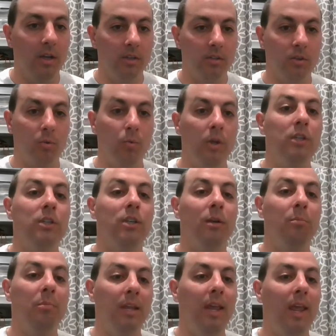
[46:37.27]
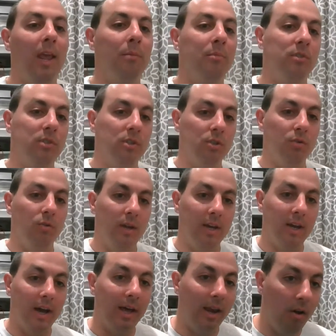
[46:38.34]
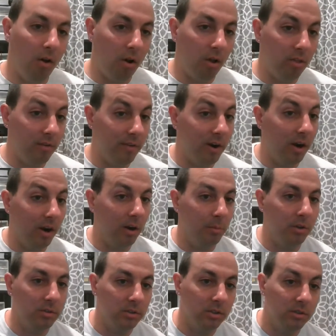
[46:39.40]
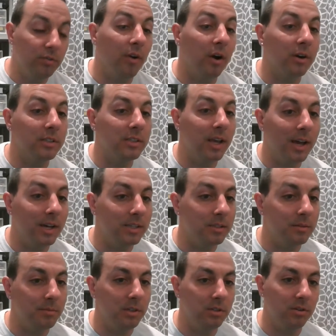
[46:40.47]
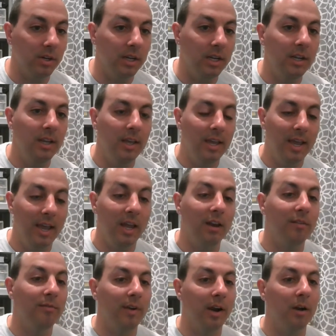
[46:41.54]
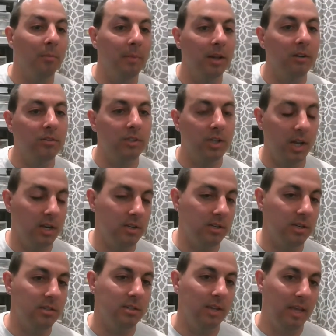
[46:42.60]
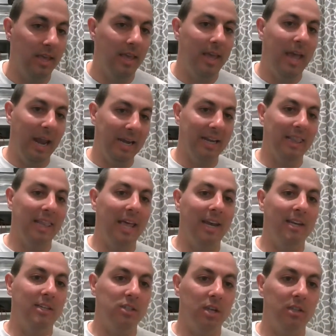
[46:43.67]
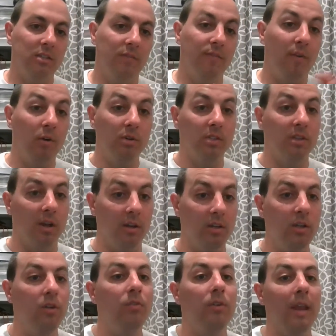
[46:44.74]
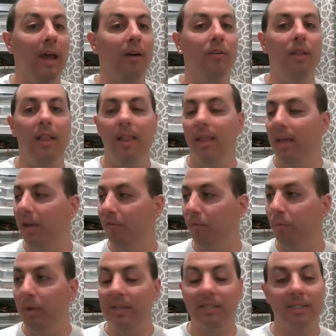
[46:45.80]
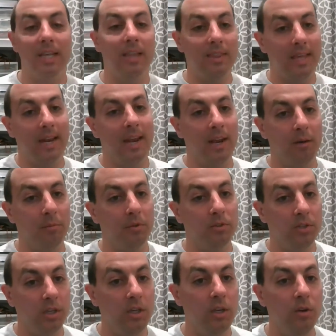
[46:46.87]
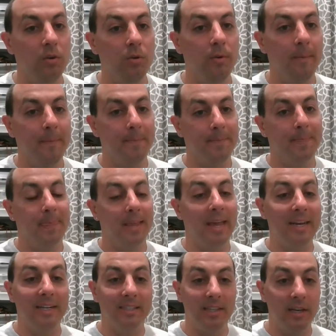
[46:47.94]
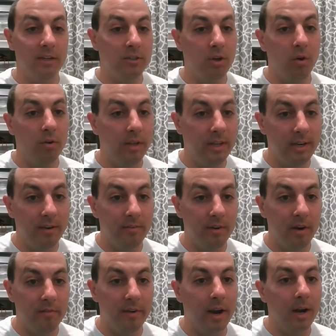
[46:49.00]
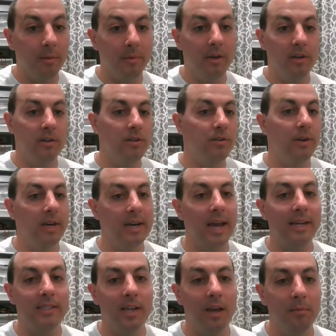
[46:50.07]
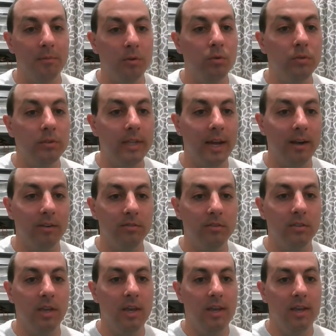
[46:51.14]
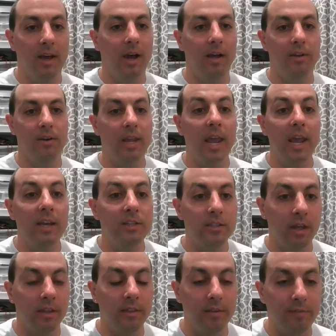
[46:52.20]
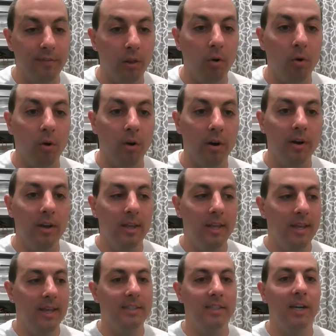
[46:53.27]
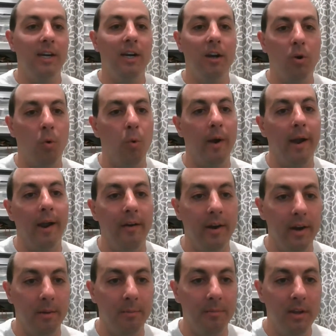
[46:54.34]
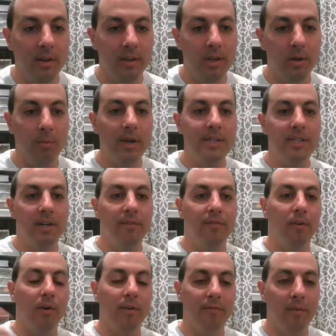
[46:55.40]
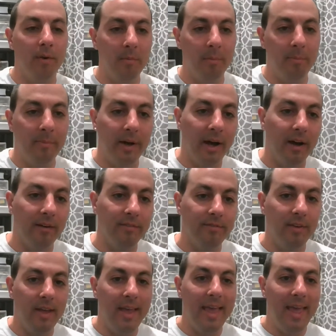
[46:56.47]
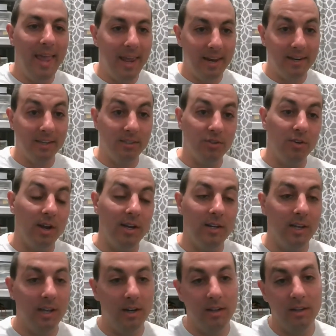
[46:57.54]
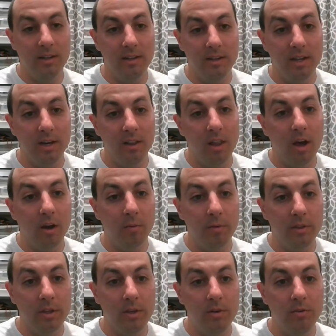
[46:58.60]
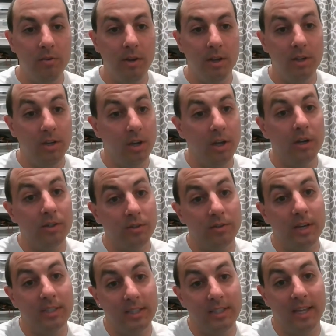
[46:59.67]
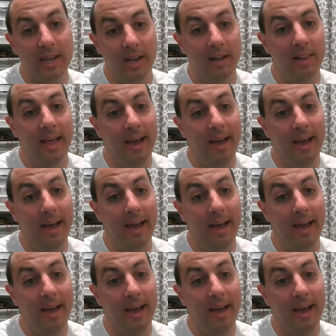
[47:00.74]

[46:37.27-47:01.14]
So we should be able to cut out all the variables as far as husbandry and environmental changes and let it just focus on you. Now, if we send that animal to you and it's in a totally different environment, you're doing nighttime cool downs, your cage is on the floor, it's in an aquarium, you're reaching for it from above, and it's trying to get along with you, you're going to stress it the hell